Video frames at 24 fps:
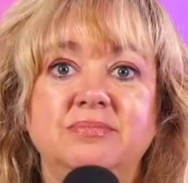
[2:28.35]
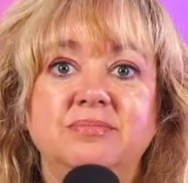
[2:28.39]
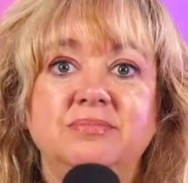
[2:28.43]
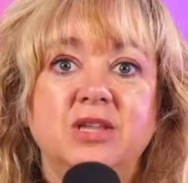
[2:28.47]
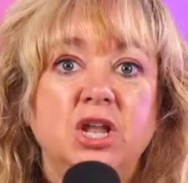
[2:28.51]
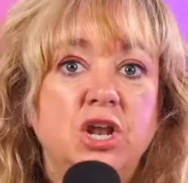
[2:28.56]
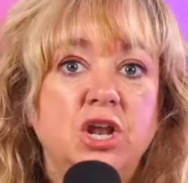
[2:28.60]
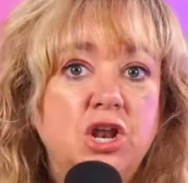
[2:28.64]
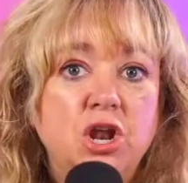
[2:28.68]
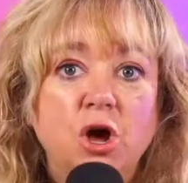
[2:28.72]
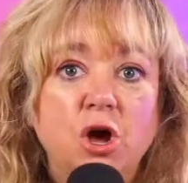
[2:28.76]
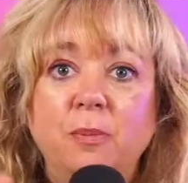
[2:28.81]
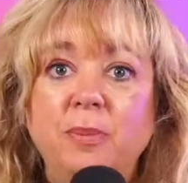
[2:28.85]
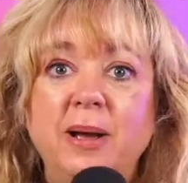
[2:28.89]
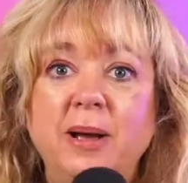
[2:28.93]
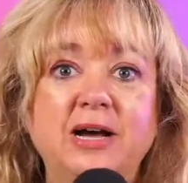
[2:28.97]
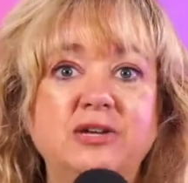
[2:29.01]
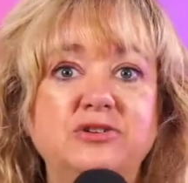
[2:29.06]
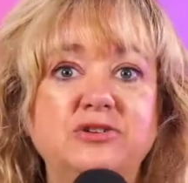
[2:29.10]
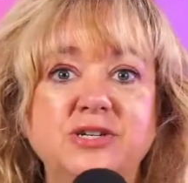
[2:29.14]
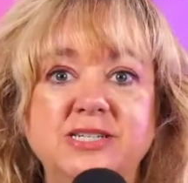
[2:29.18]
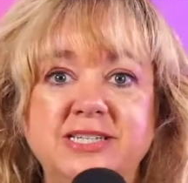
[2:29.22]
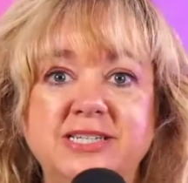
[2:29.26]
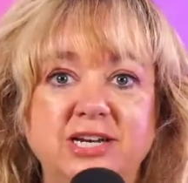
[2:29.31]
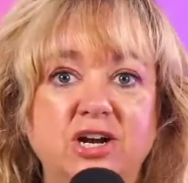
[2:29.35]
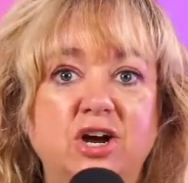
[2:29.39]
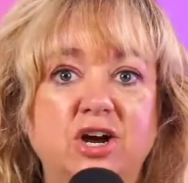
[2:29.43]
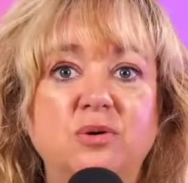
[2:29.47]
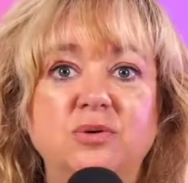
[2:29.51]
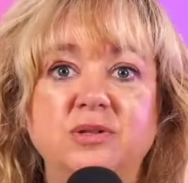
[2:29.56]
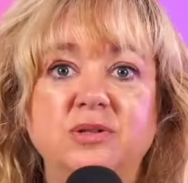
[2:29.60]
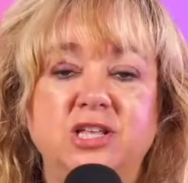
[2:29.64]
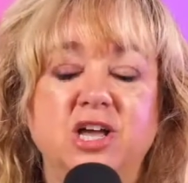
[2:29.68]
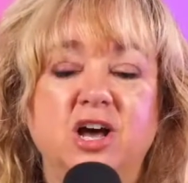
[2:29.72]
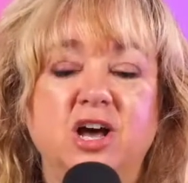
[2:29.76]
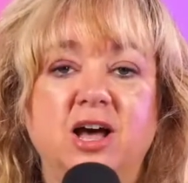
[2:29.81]
no boundaries at all
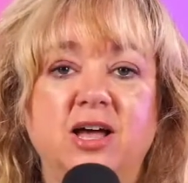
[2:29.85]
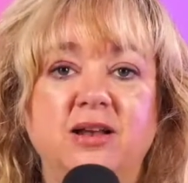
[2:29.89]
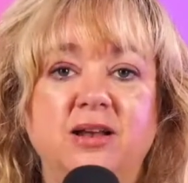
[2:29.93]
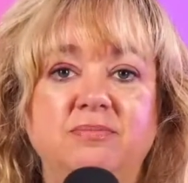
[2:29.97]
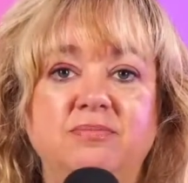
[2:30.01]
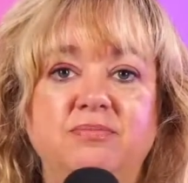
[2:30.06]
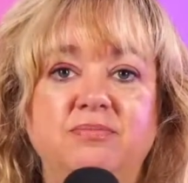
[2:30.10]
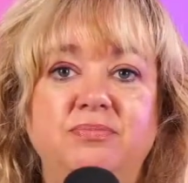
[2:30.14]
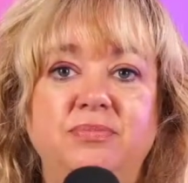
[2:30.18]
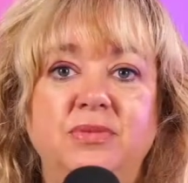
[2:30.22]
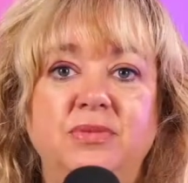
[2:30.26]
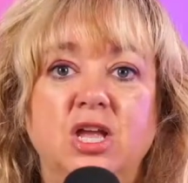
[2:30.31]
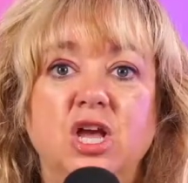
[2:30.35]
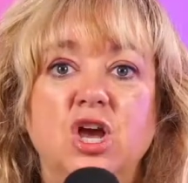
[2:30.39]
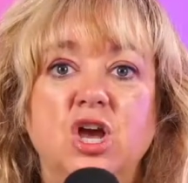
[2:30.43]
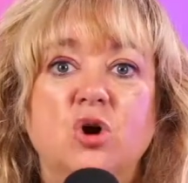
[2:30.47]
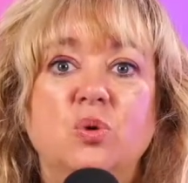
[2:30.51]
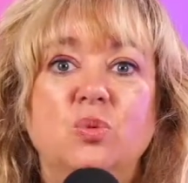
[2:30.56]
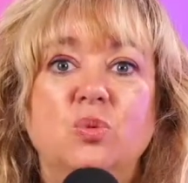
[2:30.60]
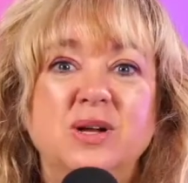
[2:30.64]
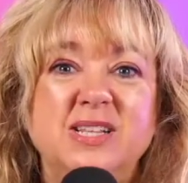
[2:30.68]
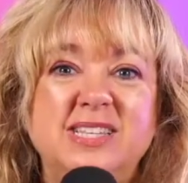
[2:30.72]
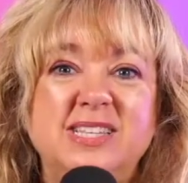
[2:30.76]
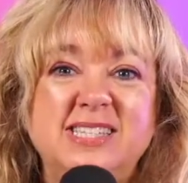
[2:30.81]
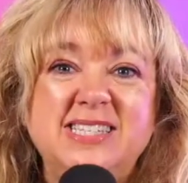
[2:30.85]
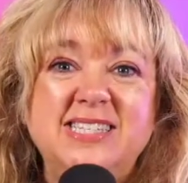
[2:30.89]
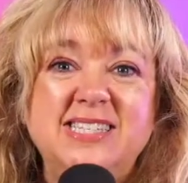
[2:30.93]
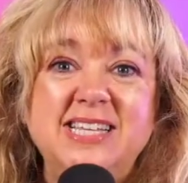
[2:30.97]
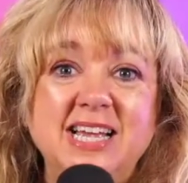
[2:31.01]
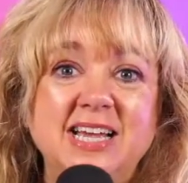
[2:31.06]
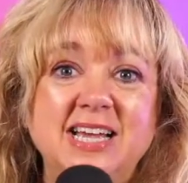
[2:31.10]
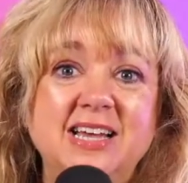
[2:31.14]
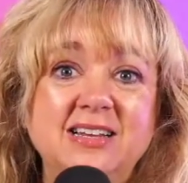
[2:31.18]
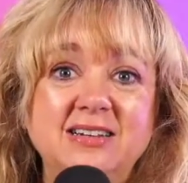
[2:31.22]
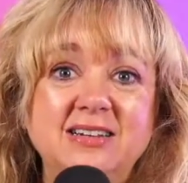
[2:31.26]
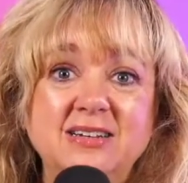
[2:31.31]
with God. With
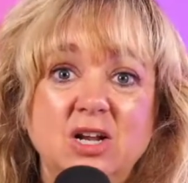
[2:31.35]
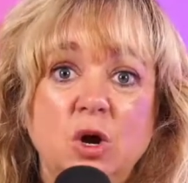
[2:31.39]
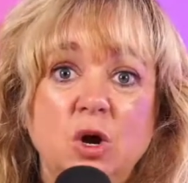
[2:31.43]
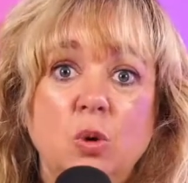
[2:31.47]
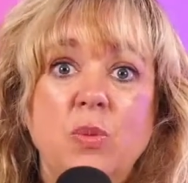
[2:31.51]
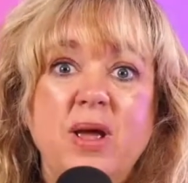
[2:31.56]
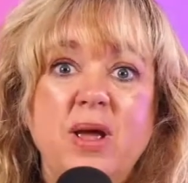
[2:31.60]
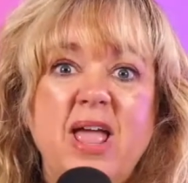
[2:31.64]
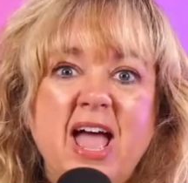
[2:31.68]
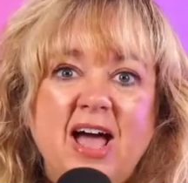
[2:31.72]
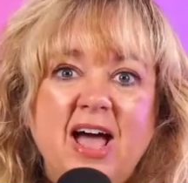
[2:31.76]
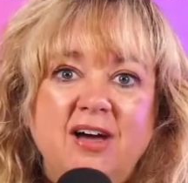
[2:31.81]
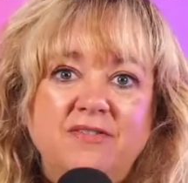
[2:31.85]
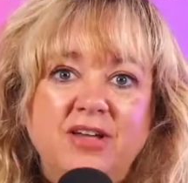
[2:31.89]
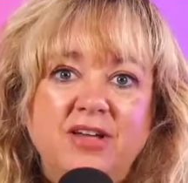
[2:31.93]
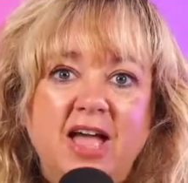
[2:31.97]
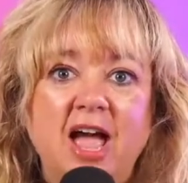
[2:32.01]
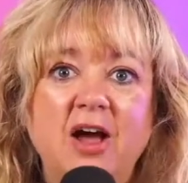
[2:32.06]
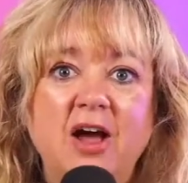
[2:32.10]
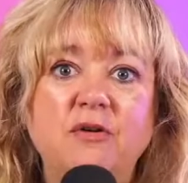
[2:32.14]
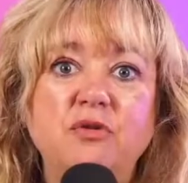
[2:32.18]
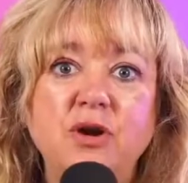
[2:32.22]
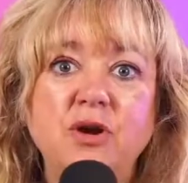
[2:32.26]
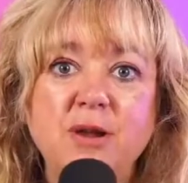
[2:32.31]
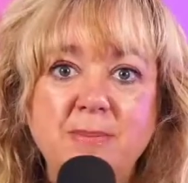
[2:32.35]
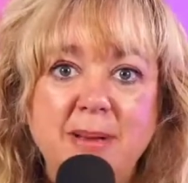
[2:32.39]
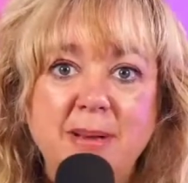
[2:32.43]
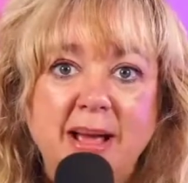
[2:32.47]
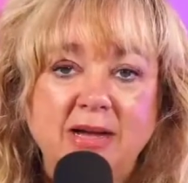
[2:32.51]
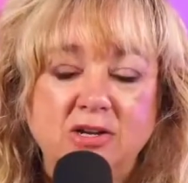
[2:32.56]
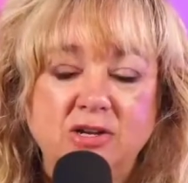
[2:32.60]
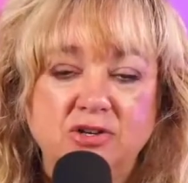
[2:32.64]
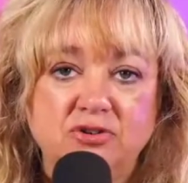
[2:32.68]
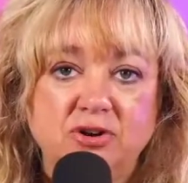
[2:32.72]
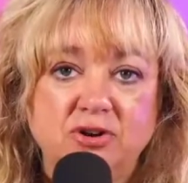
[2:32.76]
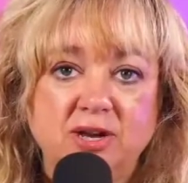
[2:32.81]
sin, we have every
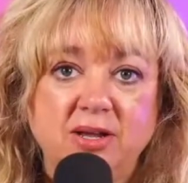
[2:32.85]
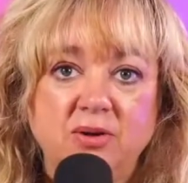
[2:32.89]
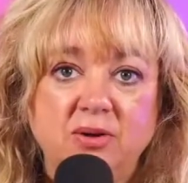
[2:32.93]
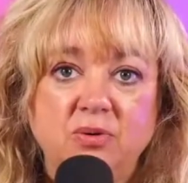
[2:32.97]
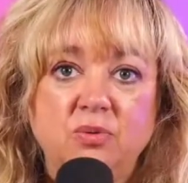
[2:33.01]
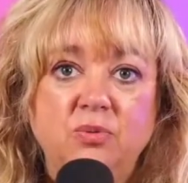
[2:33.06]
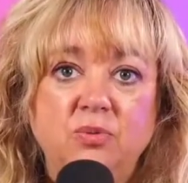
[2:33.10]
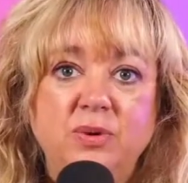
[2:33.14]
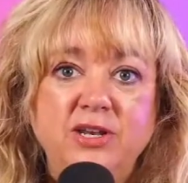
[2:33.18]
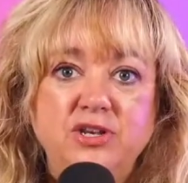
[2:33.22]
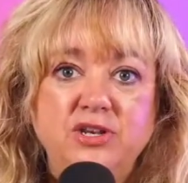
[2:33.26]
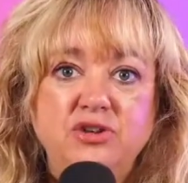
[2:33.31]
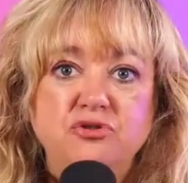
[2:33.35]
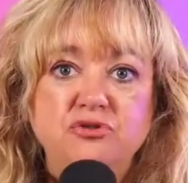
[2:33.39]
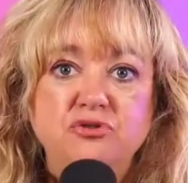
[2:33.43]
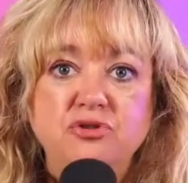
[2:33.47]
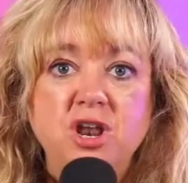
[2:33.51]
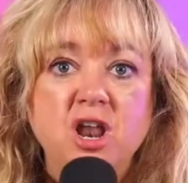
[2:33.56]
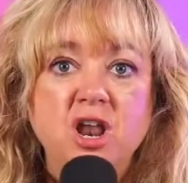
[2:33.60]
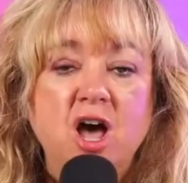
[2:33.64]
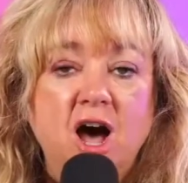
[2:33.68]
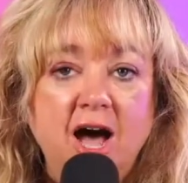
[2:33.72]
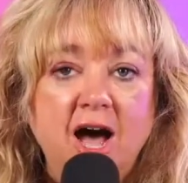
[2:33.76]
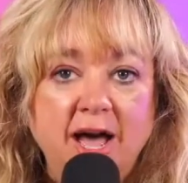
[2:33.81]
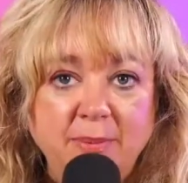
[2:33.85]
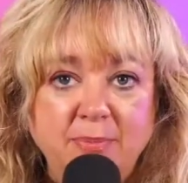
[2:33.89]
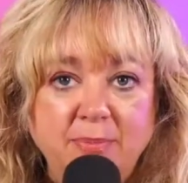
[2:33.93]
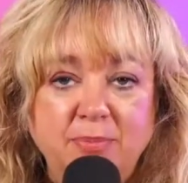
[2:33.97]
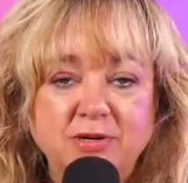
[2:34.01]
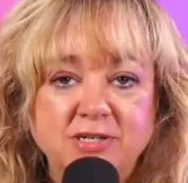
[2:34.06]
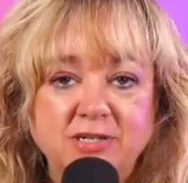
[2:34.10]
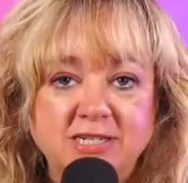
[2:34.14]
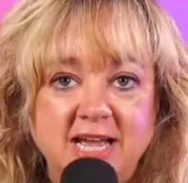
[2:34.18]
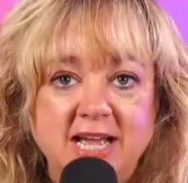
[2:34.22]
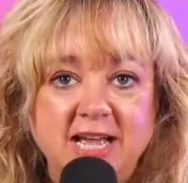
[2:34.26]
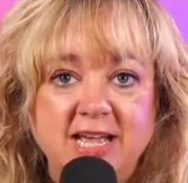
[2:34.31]
boundary. We do not
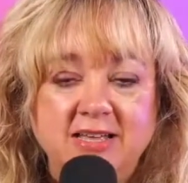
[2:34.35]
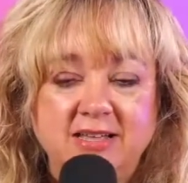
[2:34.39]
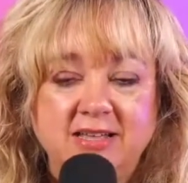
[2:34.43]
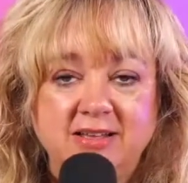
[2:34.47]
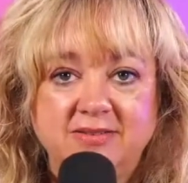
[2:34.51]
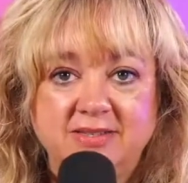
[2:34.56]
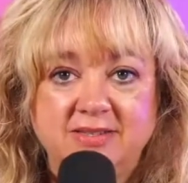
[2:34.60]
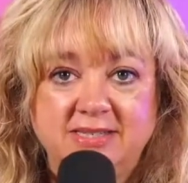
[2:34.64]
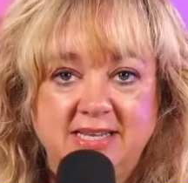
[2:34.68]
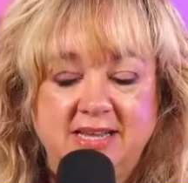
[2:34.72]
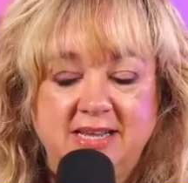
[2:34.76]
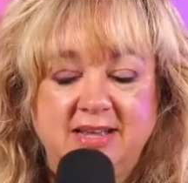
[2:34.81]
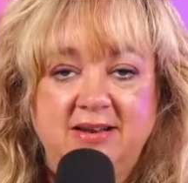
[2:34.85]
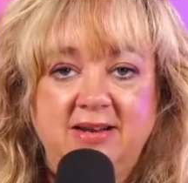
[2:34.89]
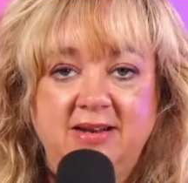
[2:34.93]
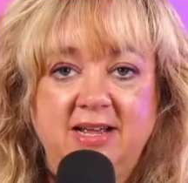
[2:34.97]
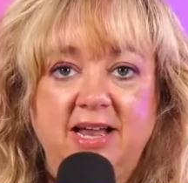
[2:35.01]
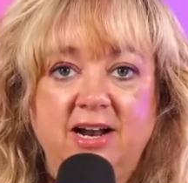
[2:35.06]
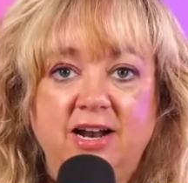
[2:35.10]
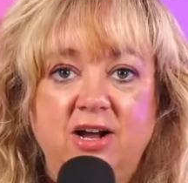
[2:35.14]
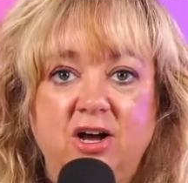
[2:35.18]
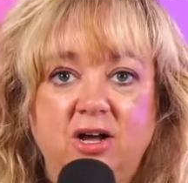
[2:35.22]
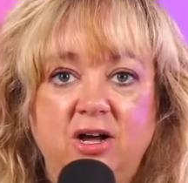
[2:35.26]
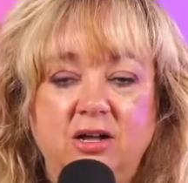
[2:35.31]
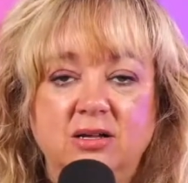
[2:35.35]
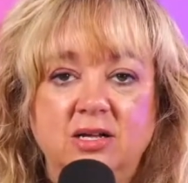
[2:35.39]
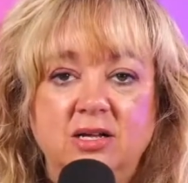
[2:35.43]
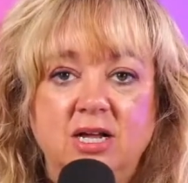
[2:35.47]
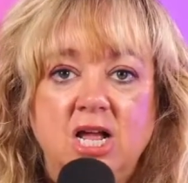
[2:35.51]
partake of sin at all.